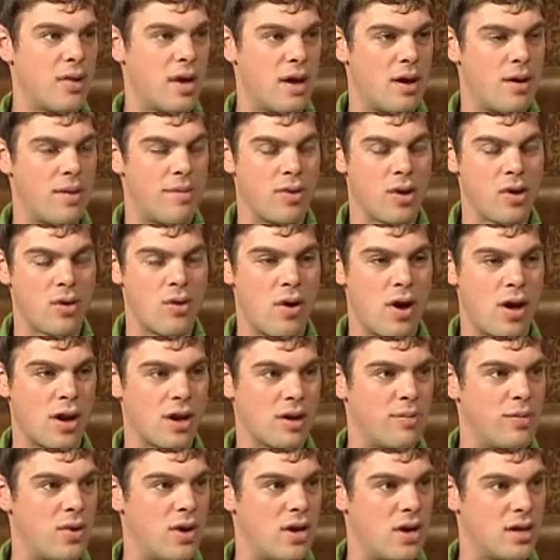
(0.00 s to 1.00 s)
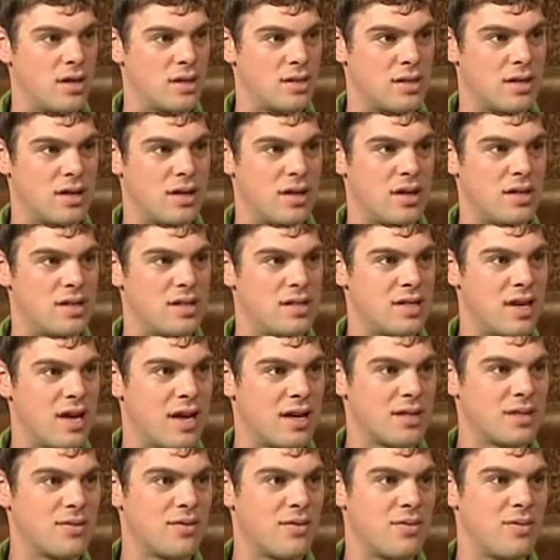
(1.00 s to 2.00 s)
um, aquatic bugs and
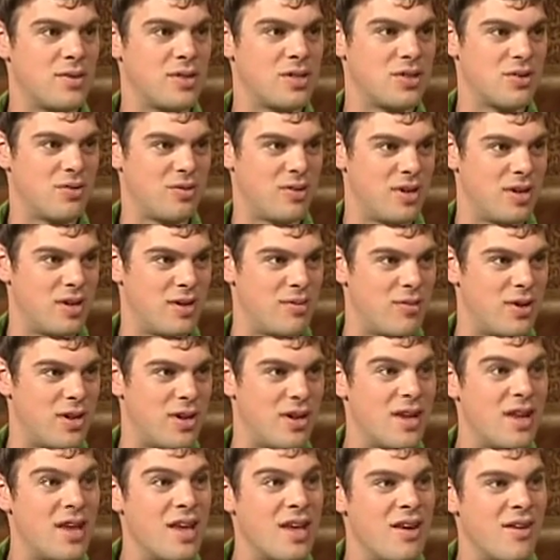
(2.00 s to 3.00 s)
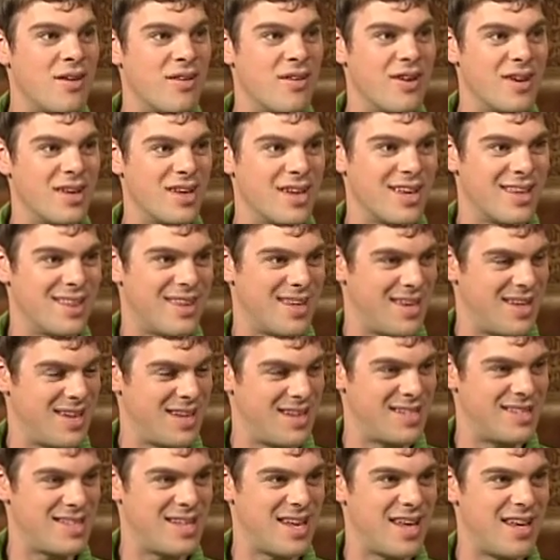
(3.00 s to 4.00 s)
insects from the stream and yeah. really get the
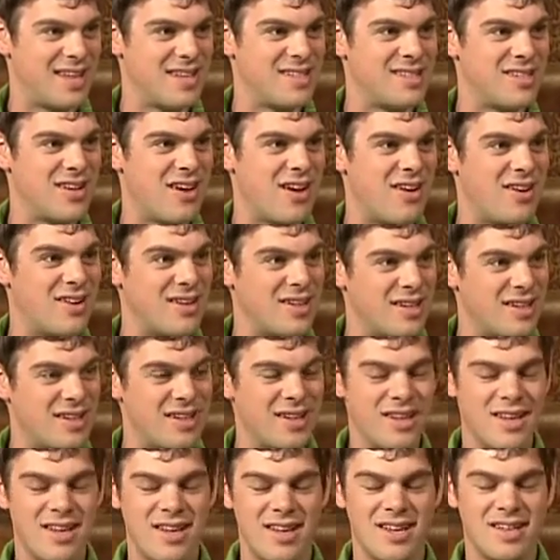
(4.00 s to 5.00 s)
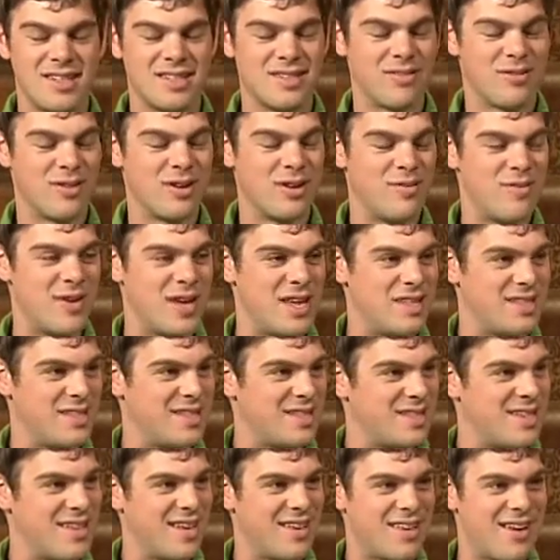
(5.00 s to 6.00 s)
kids hands on to. It's really amazing to
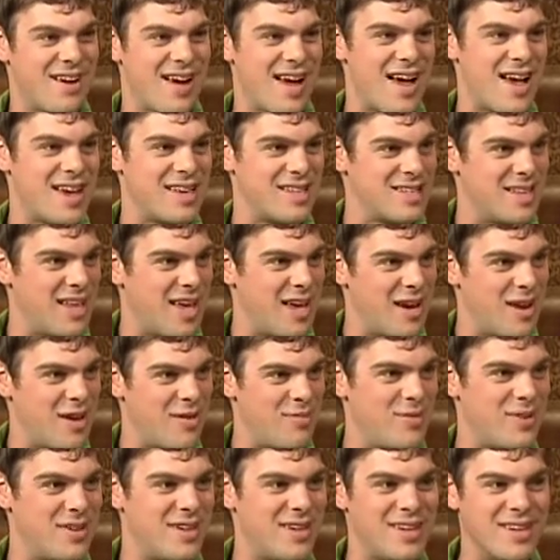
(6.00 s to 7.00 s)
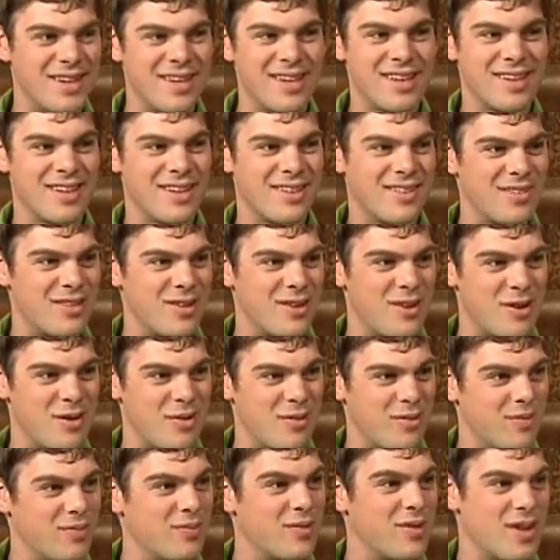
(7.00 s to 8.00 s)
see how their eyes light up and Kids you know.
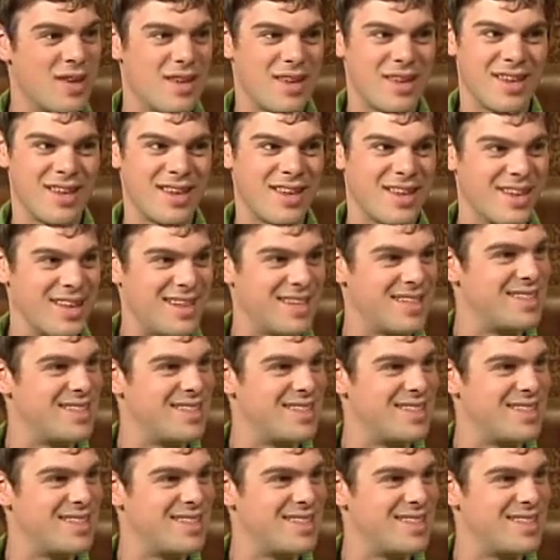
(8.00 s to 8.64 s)
love the skeeters, don't